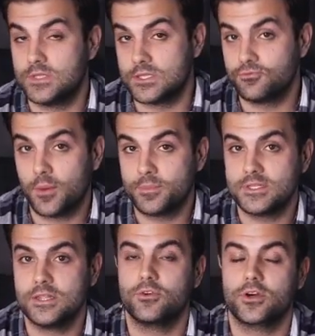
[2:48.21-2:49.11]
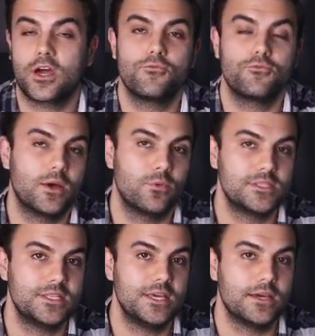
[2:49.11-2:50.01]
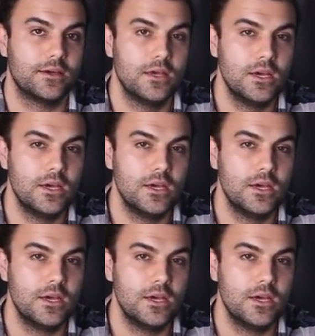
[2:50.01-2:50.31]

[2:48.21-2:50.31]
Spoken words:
disrupting the recovery that we're seeing.